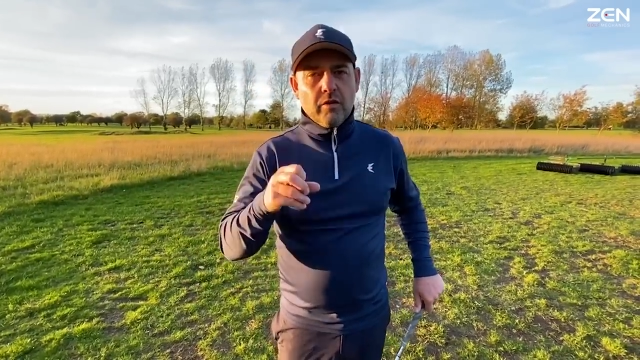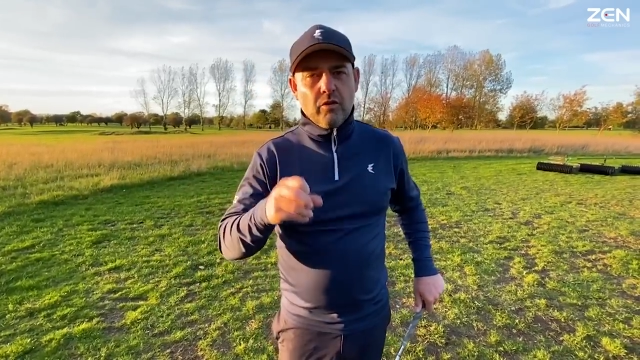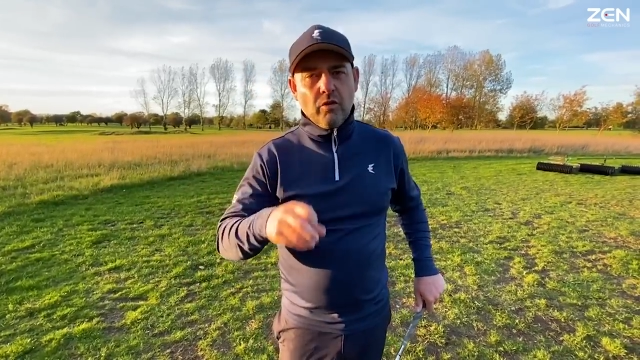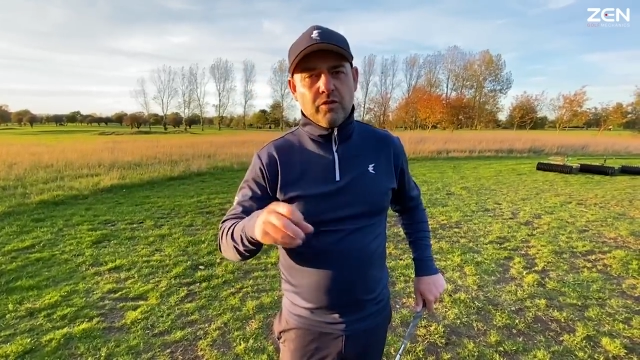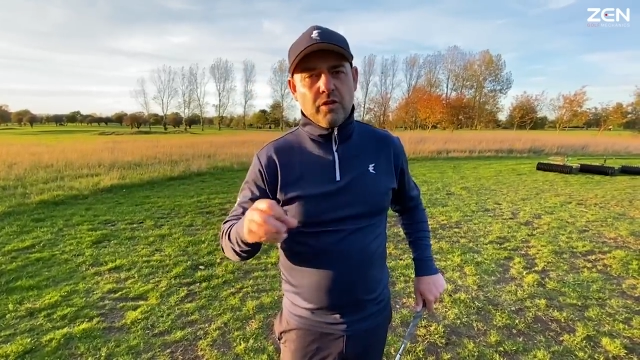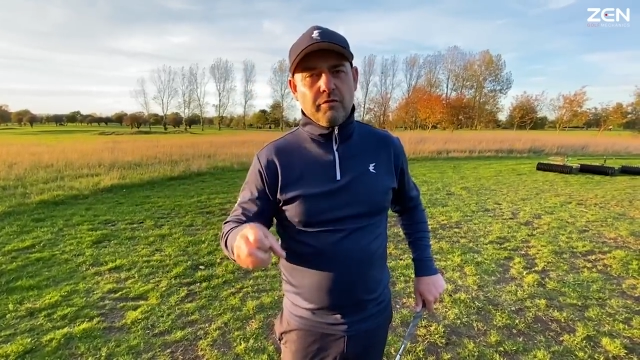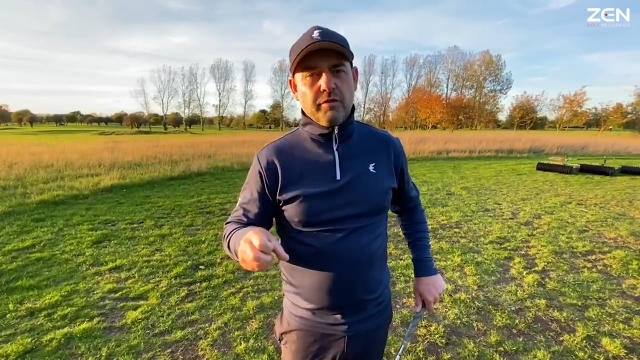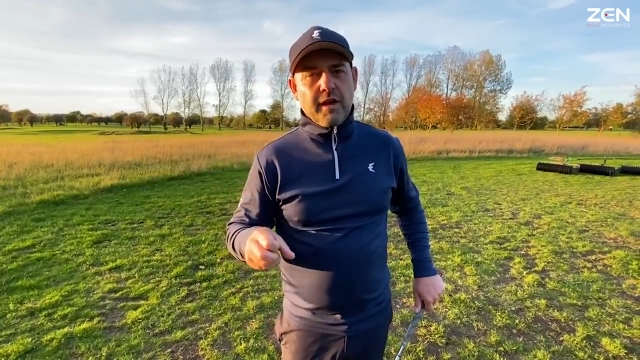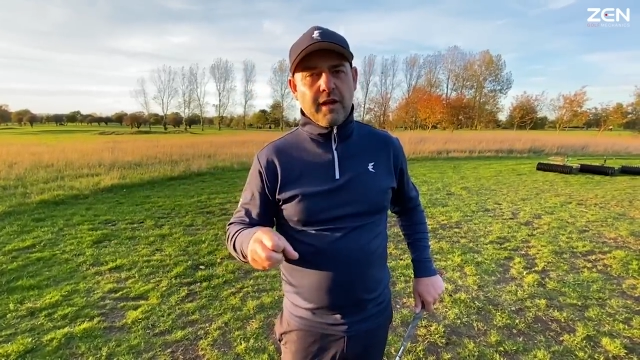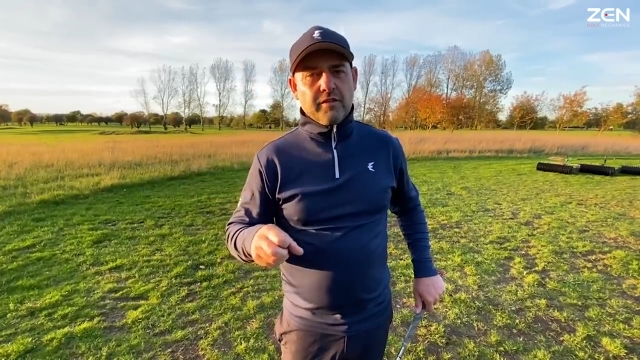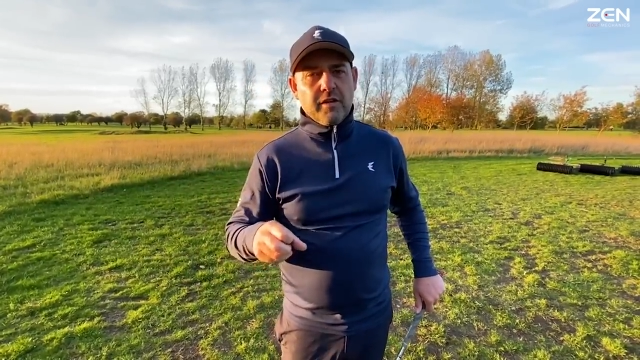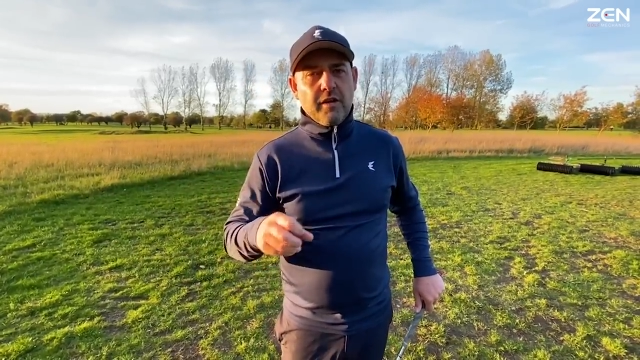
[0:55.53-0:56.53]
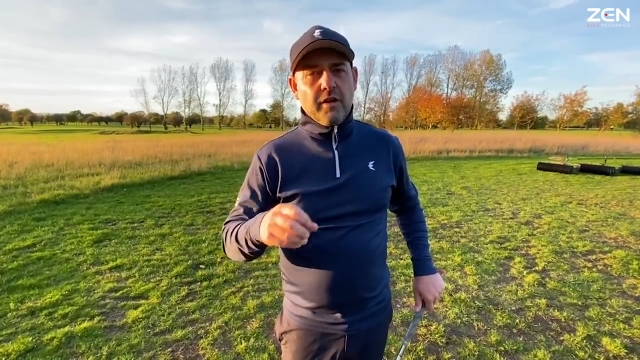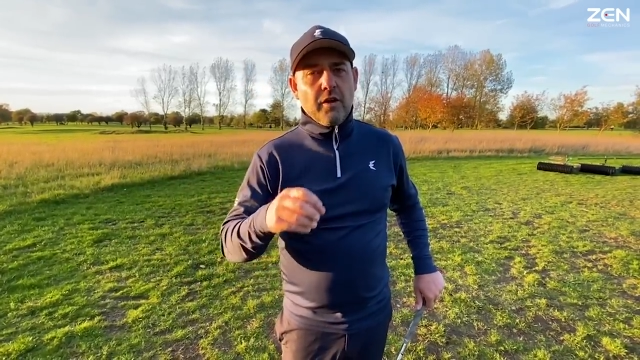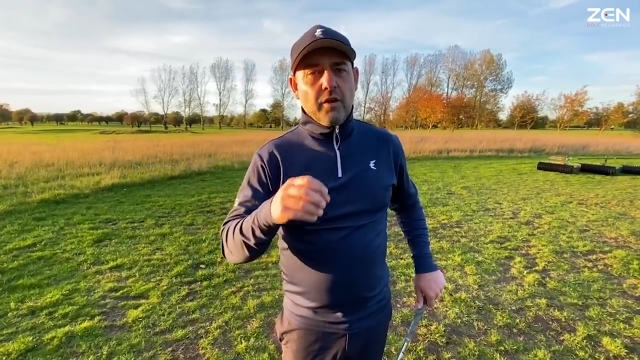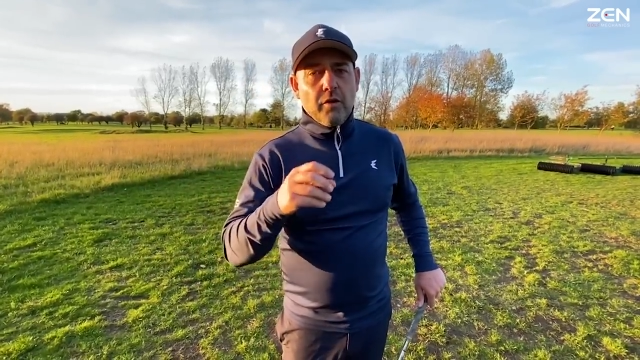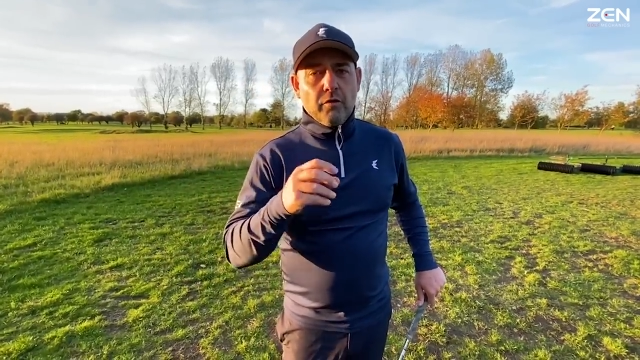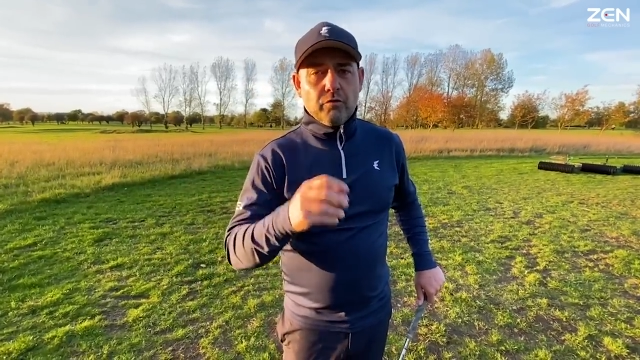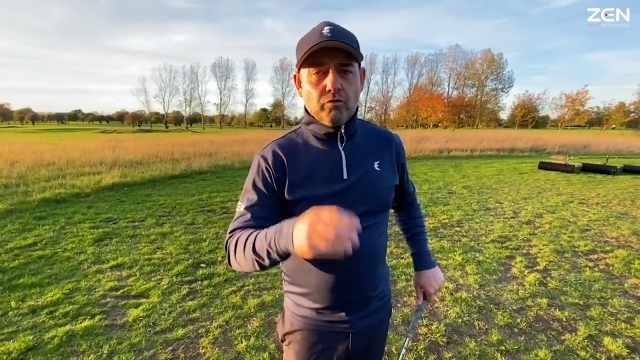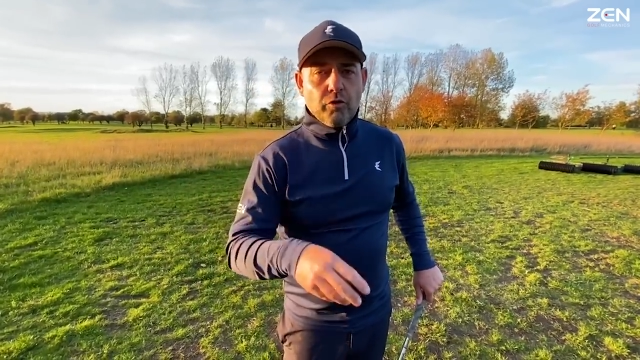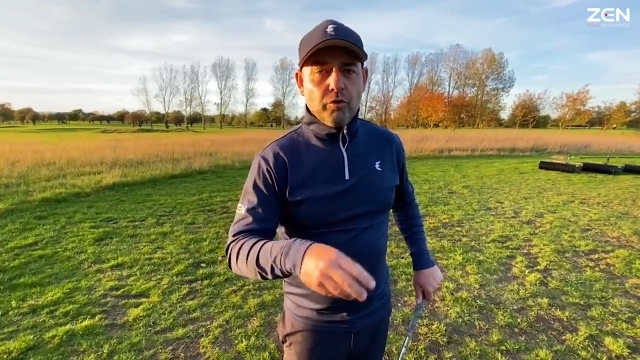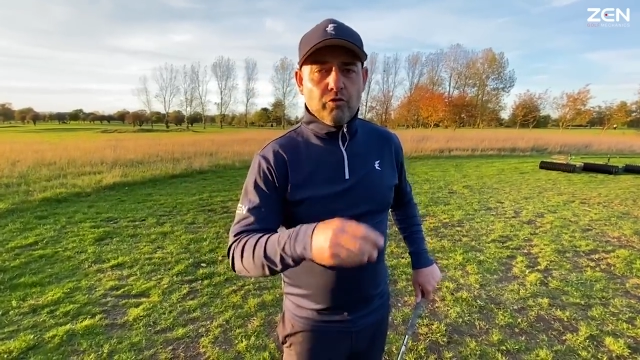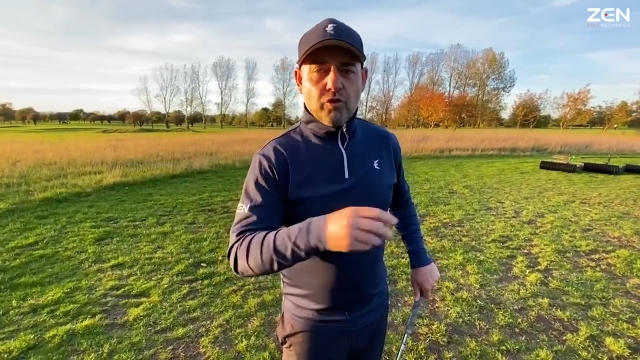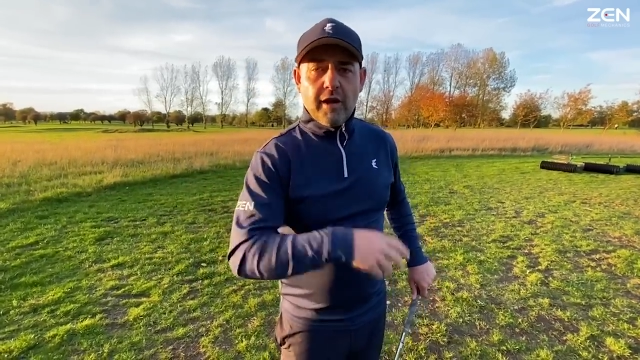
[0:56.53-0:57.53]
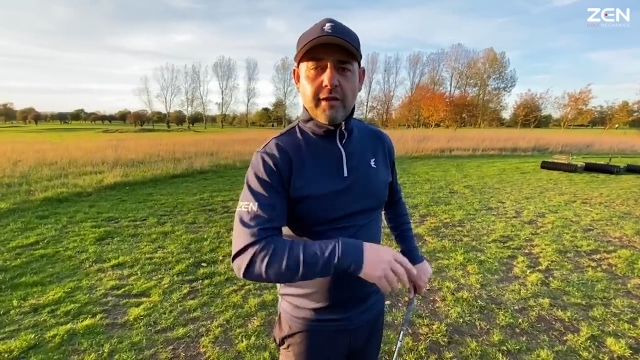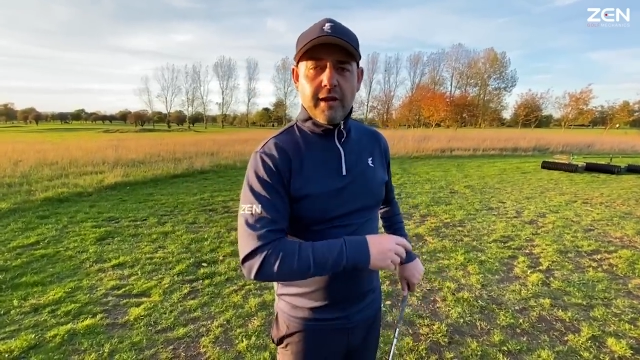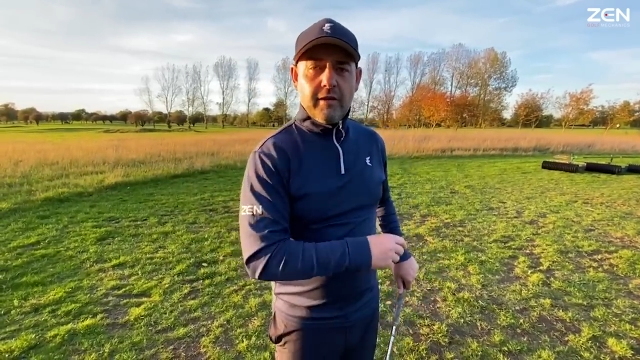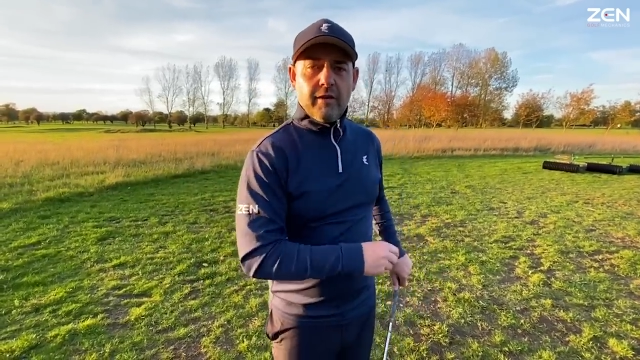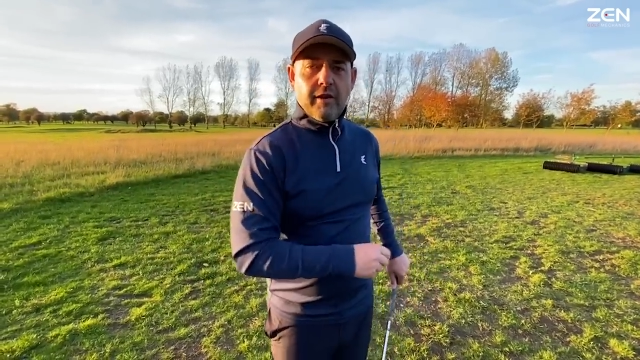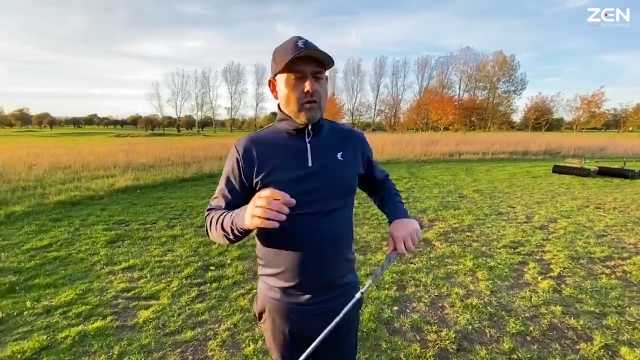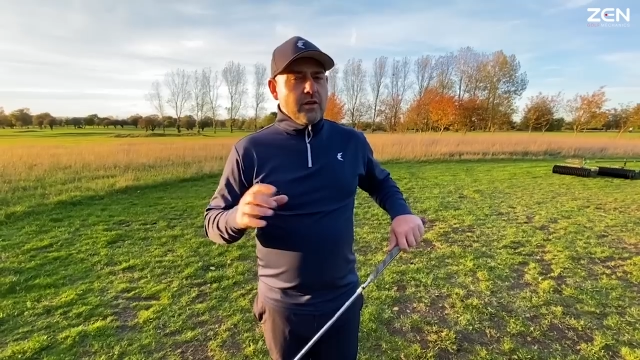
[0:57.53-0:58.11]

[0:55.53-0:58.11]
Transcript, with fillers: cause and effect through trial and error.